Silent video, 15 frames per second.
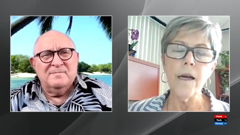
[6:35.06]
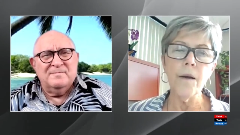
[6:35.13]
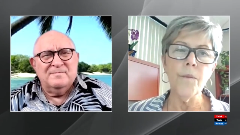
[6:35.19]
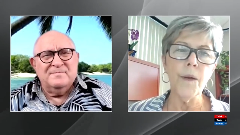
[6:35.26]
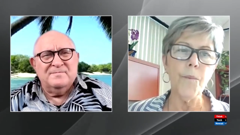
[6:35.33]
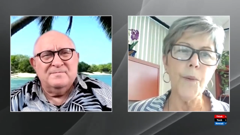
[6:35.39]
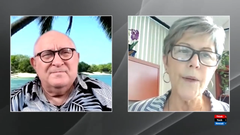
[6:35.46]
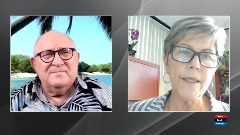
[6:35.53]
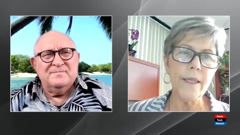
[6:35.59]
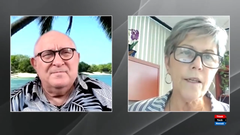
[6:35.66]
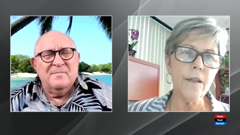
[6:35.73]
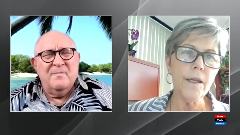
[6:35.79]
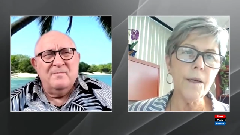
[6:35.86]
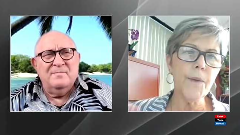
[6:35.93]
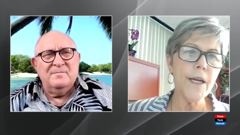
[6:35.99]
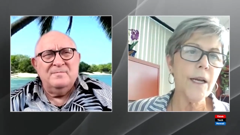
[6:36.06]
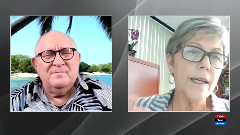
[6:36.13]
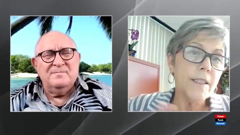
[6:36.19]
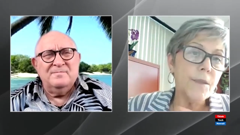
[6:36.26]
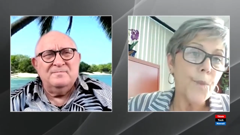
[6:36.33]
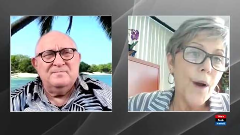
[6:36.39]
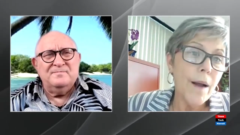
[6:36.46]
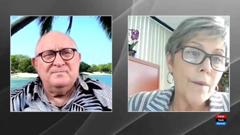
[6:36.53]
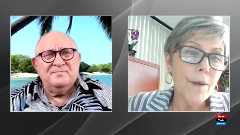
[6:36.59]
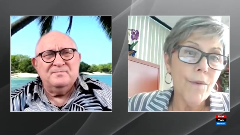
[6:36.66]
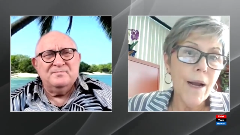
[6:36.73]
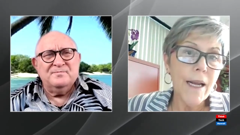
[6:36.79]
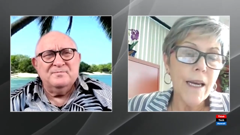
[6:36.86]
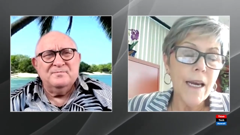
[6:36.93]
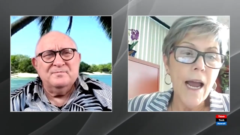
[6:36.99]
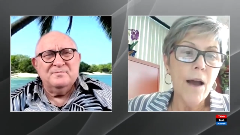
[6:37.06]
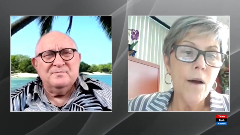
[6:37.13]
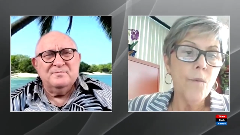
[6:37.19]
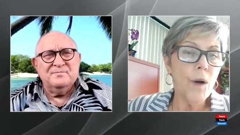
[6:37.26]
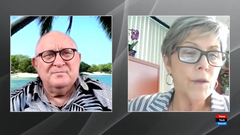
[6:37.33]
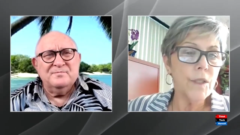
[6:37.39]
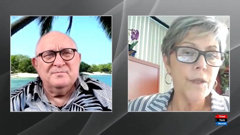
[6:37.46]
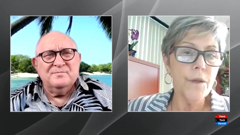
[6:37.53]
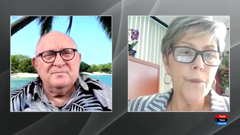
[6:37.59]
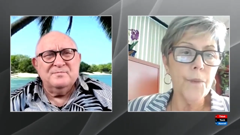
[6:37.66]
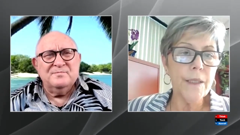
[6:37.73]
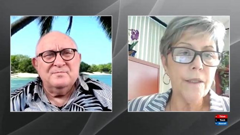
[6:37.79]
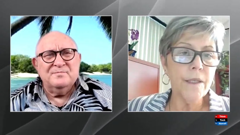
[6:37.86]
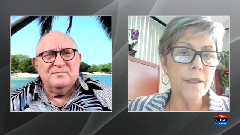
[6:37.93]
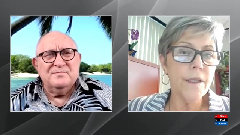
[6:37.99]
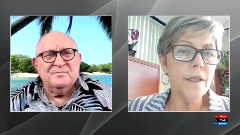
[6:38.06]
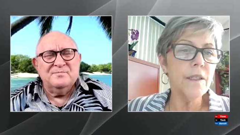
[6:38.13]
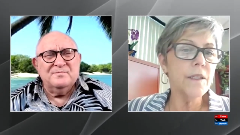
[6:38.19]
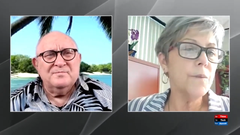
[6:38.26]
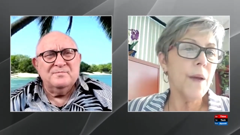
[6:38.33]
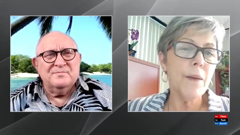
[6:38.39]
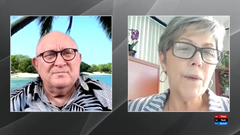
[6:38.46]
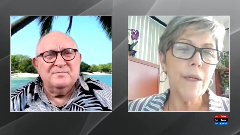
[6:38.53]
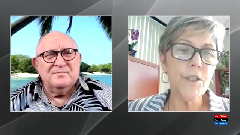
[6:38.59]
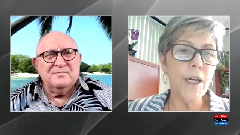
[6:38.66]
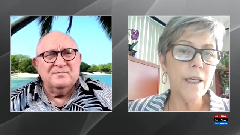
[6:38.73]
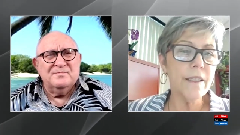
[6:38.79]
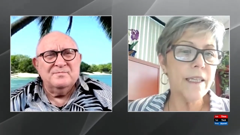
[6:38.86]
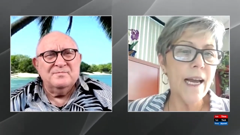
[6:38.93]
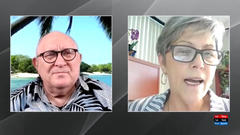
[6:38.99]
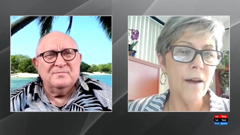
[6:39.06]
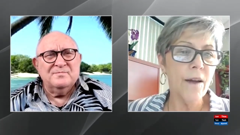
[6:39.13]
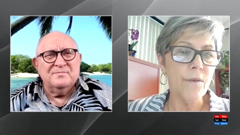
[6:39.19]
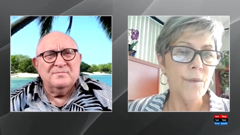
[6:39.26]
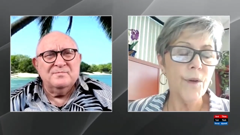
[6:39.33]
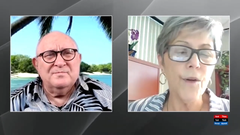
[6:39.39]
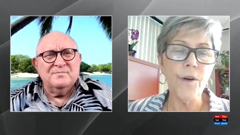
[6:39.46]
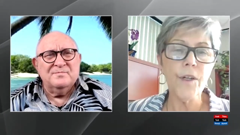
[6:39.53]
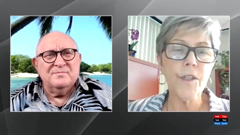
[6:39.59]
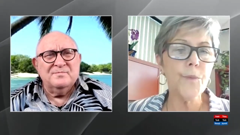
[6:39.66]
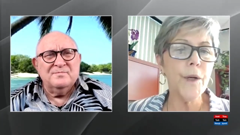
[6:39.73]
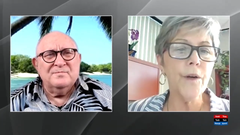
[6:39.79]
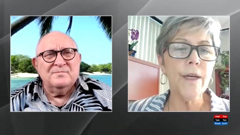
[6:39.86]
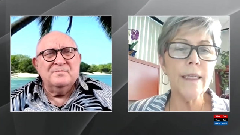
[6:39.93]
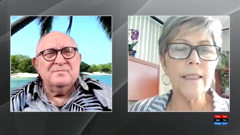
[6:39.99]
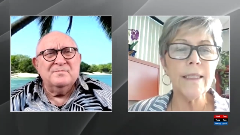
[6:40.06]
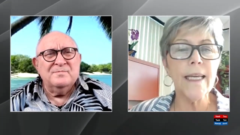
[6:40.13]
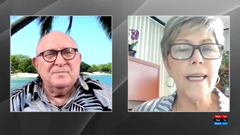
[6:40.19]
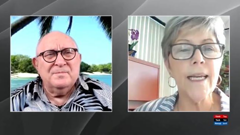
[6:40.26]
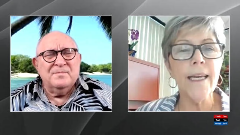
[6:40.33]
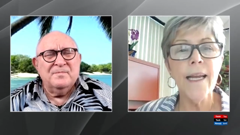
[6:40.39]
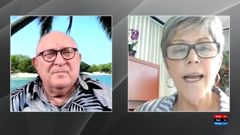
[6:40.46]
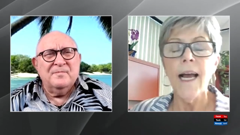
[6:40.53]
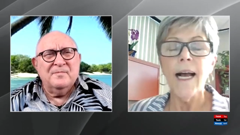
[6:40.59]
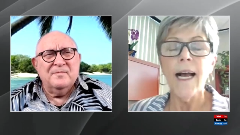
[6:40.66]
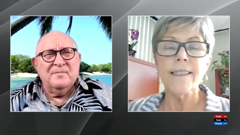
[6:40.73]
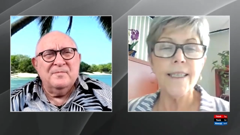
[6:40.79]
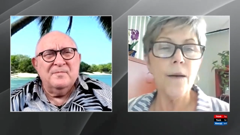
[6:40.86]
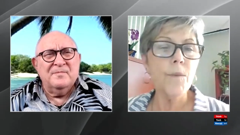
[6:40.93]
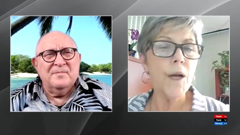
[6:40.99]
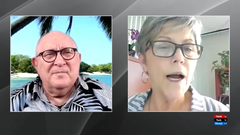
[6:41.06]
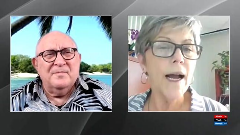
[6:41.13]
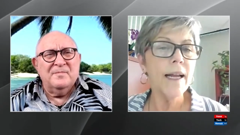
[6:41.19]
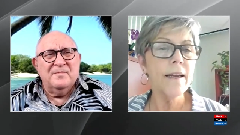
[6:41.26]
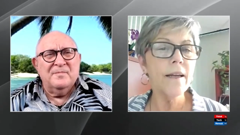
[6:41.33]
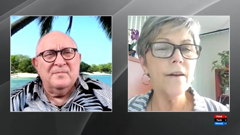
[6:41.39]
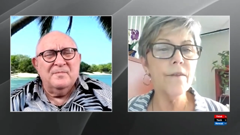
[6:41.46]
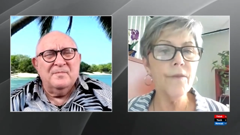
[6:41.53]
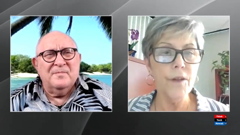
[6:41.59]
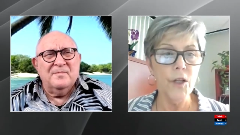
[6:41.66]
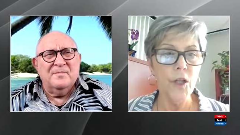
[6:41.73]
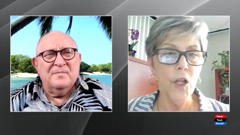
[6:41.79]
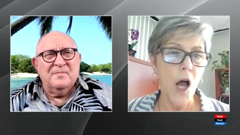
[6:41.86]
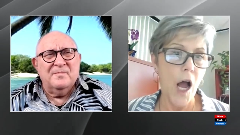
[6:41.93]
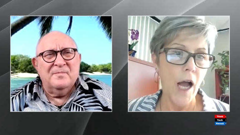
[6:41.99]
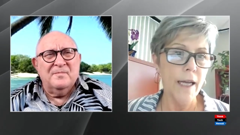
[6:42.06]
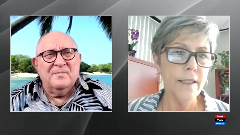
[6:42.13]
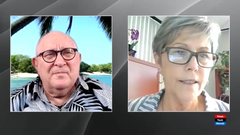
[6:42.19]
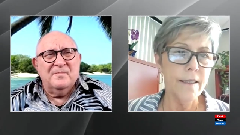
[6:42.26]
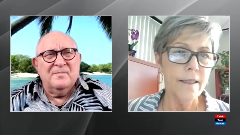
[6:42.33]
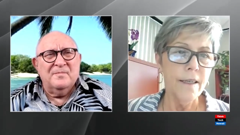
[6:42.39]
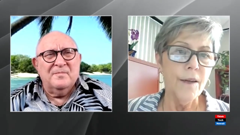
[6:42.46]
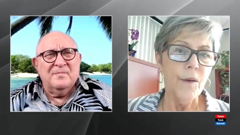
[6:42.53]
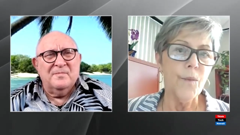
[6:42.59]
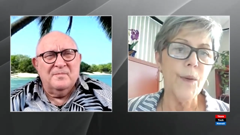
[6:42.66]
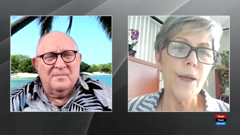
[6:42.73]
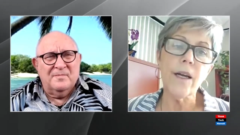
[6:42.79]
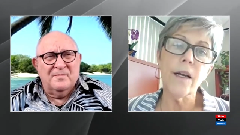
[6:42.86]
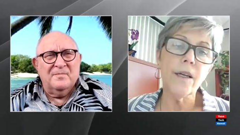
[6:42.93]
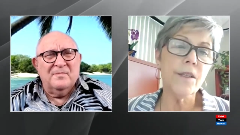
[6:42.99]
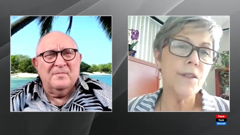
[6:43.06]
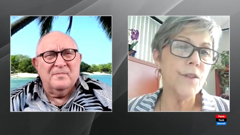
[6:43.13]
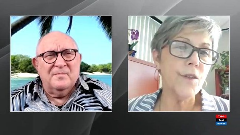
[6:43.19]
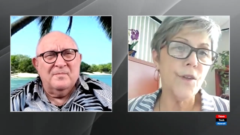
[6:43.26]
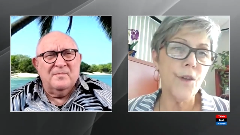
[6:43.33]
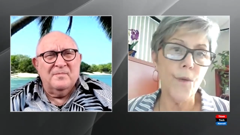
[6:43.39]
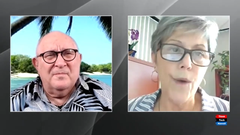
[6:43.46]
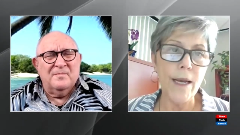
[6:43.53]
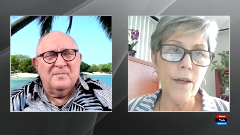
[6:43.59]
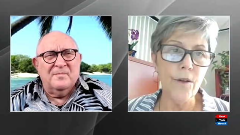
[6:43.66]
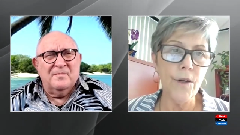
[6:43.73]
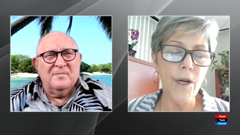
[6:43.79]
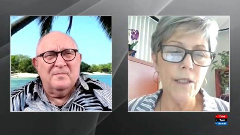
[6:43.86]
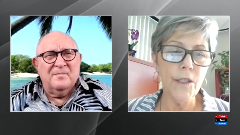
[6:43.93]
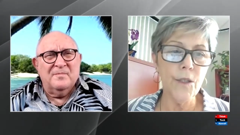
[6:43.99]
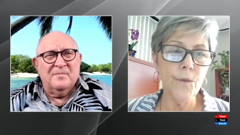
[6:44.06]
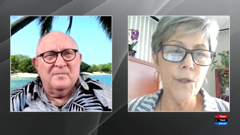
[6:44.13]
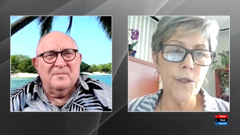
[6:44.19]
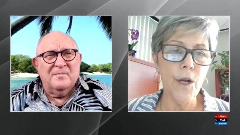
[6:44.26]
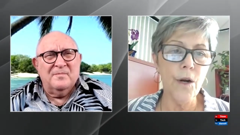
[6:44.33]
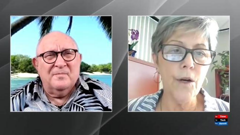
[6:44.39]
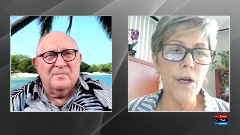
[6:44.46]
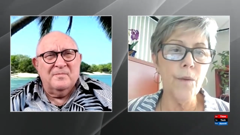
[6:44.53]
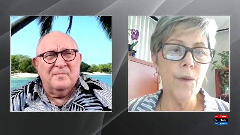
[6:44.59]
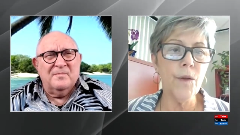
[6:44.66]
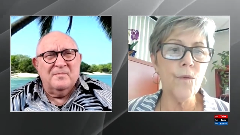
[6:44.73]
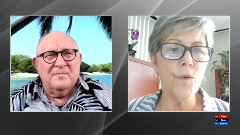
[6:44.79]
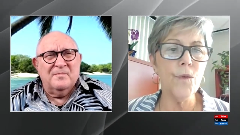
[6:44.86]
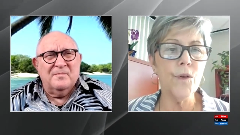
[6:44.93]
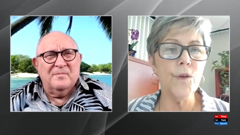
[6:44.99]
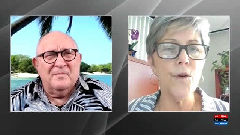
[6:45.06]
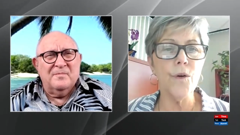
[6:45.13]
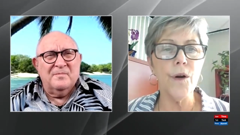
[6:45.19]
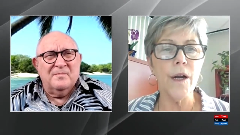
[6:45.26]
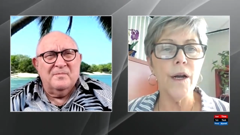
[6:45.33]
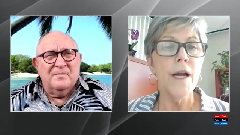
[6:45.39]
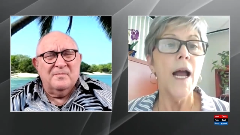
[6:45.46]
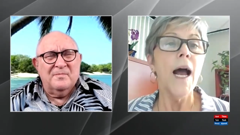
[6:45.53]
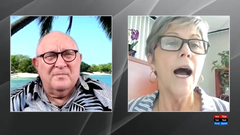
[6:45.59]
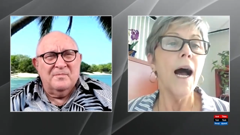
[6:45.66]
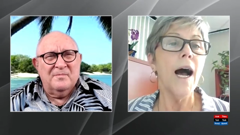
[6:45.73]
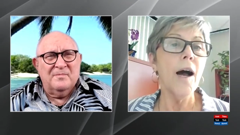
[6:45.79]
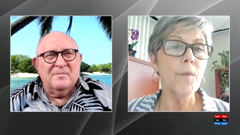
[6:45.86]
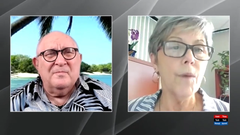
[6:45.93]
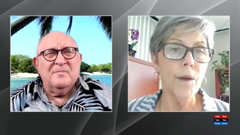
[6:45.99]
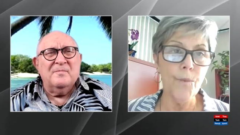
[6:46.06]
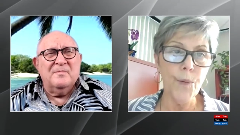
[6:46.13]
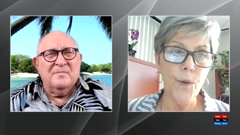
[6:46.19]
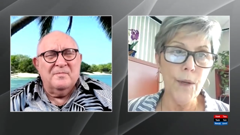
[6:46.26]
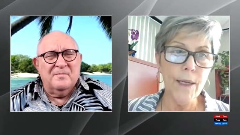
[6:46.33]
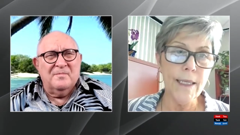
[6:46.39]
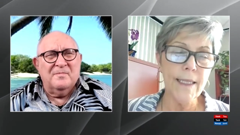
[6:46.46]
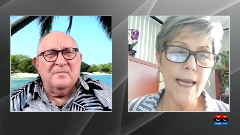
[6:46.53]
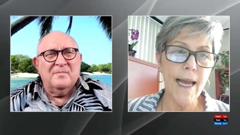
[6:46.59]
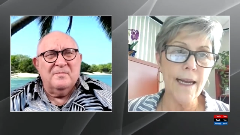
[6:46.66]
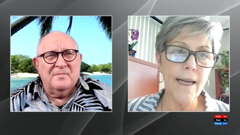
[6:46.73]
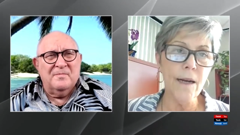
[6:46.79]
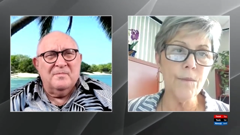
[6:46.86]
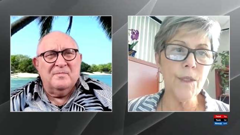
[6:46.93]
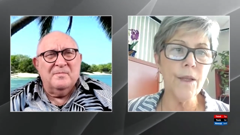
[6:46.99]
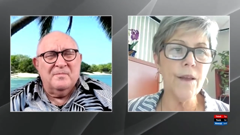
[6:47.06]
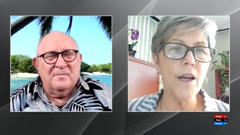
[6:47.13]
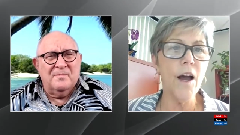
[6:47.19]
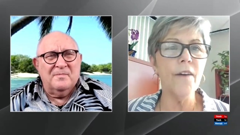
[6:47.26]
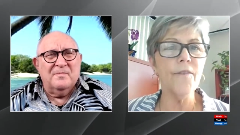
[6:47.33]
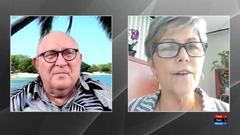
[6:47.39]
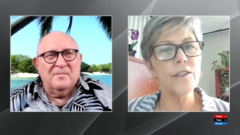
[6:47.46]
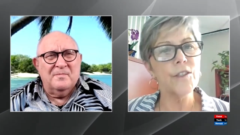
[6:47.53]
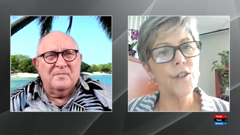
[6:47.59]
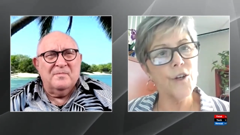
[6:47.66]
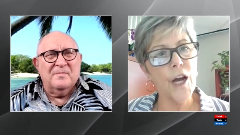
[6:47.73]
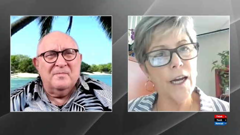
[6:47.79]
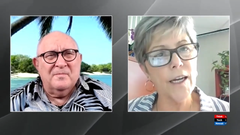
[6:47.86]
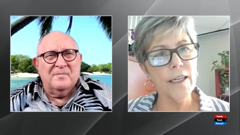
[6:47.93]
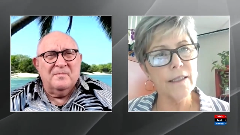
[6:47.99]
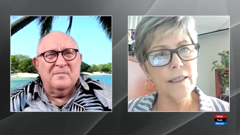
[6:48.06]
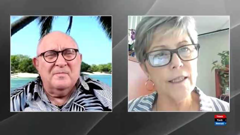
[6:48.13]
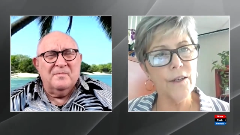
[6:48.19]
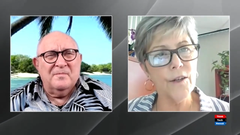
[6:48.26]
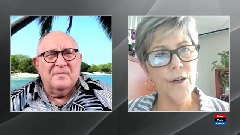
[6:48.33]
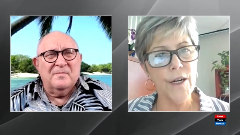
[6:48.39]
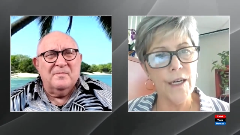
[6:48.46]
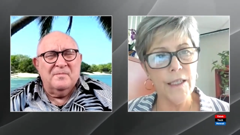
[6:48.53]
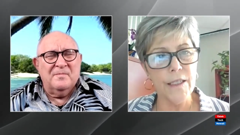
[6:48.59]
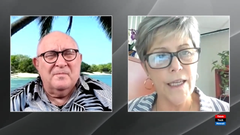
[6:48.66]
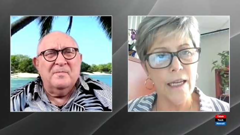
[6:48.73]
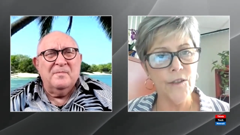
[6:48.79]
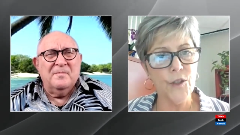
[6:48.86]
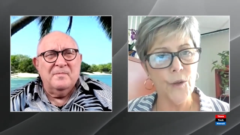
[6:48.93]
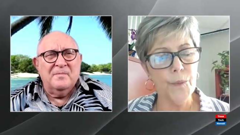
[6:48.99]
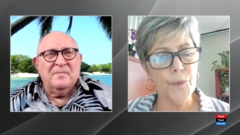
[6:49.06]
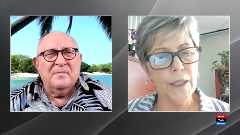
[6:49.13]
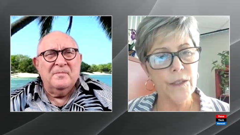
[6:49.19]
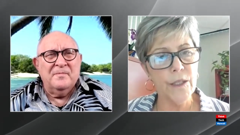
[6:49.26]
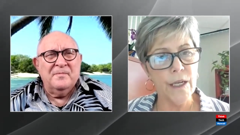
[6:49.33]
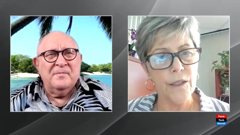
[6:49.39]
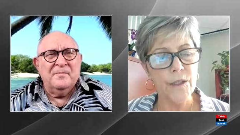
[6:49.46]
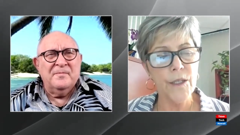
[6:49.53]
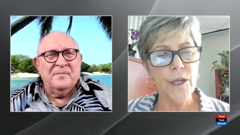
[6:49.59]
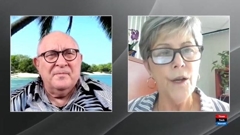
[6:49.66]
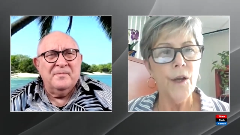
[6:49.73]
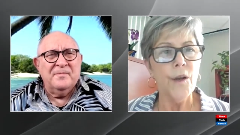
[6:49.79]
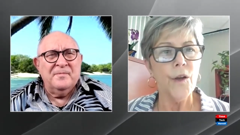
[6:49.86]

Speaker 1: um, particularly because probably right now most of the businesses may be shut down. You're experiencing some kind of loss because the regular customers aren't coming through the door. Um, employees can't come to the office. You're not considered an essential business